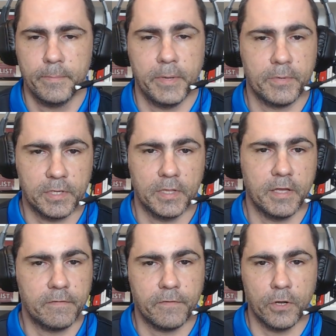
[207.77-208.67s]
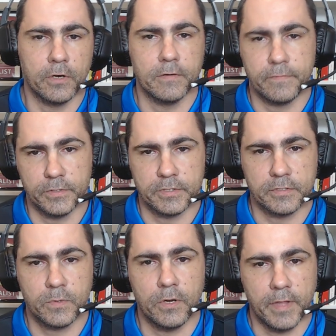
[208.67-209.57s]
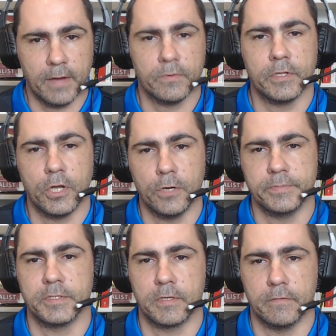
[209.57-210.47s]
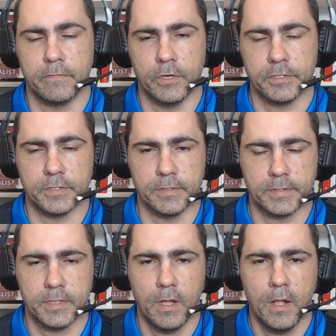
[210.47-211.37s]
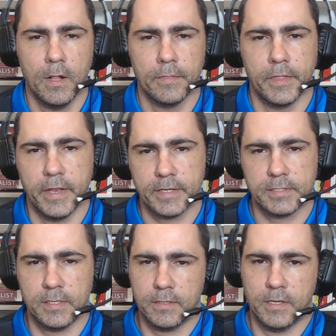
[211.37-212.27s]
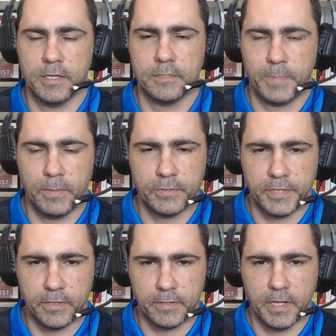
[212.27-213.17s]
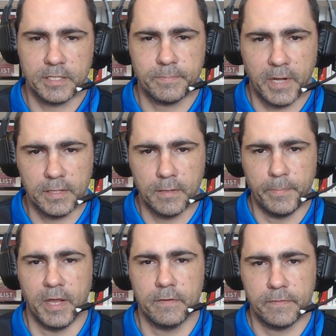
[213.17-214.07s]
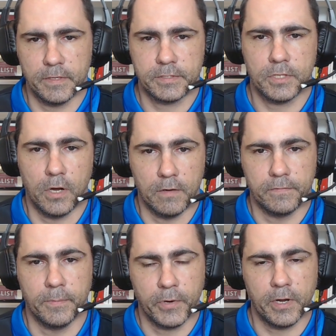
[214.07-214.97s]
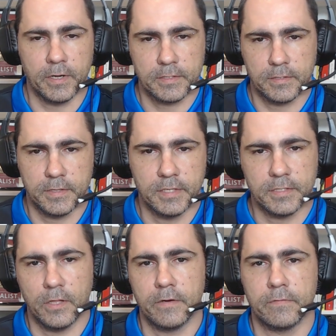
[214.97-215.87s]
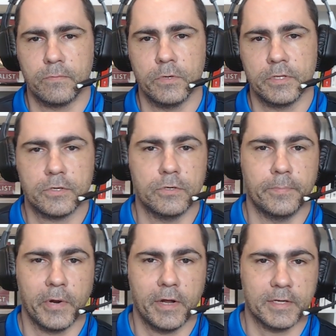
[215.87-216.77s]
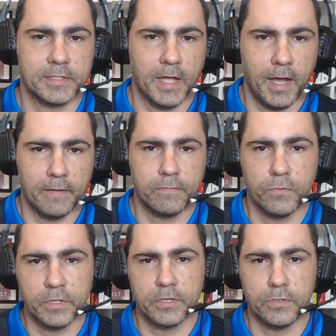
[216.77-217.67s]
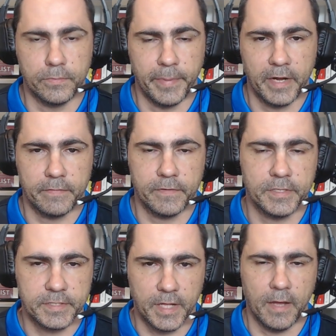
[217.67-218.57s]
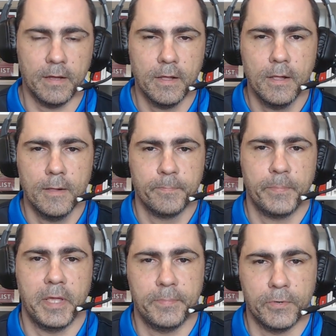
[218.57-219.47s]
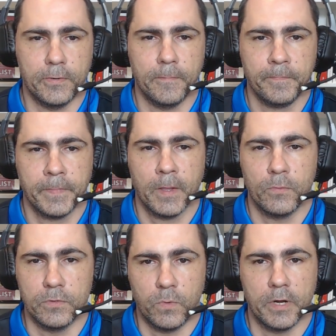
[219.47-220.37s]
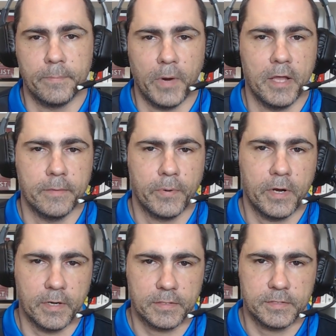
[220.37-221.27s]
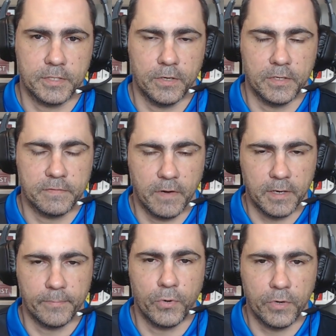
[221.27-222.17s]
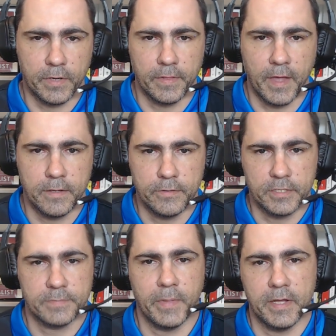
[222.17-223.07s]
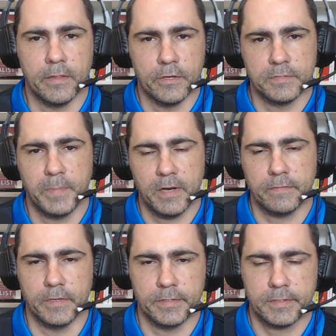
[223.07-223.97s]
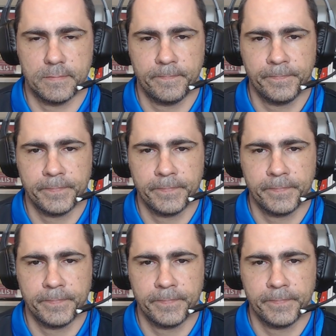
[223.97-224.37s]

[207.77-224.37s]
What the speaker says: People can leave photo reviews as well. That really helps the conversions. The next thing is people don't explain the benefits of the product. There's a lot of really cool products that have really cool benefits that people would want to buy your product. So it's very important that you display those benefits.